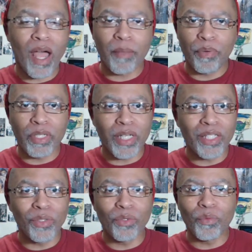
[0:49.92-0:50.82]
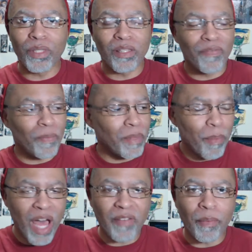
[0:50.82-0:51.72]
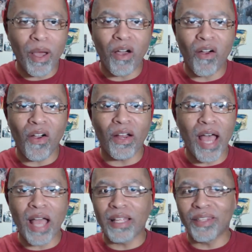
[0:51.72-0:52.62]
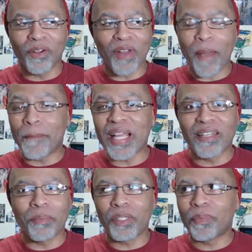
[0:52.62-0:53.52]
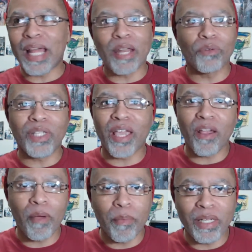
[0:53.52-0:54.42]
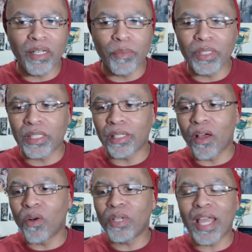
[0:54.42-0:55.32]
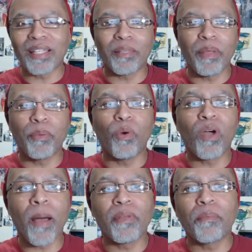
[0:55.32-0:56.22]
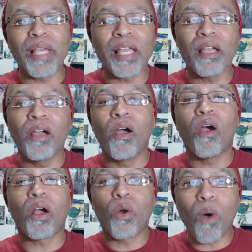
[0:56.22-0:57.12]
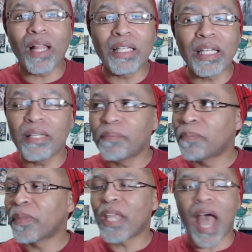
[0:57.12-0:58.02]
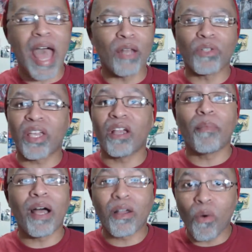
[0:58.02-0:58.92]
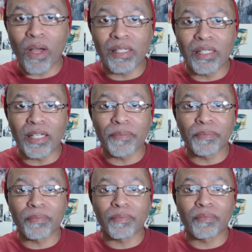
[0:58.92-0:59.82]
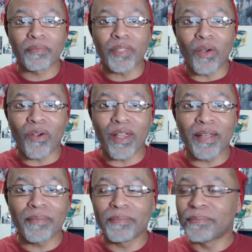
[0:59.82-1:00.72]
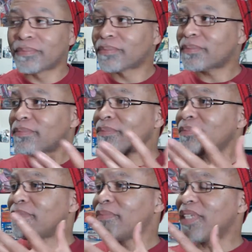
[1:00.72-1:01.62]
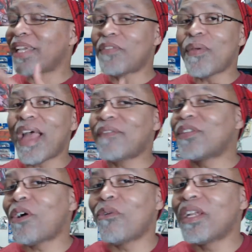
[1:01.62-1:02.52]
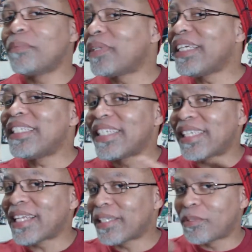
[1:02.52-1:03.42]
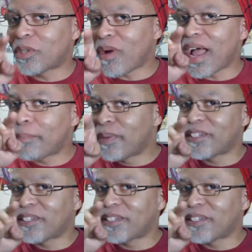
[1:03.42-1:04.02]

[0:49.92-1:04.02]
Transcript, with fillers: I appreciate you with from the bottom of my heart. They're not big numbers, but I don't care about big numbers. As long as the people who come to me are quality, I don't care about quantity. All right. If you haven't already, please hit that subscribe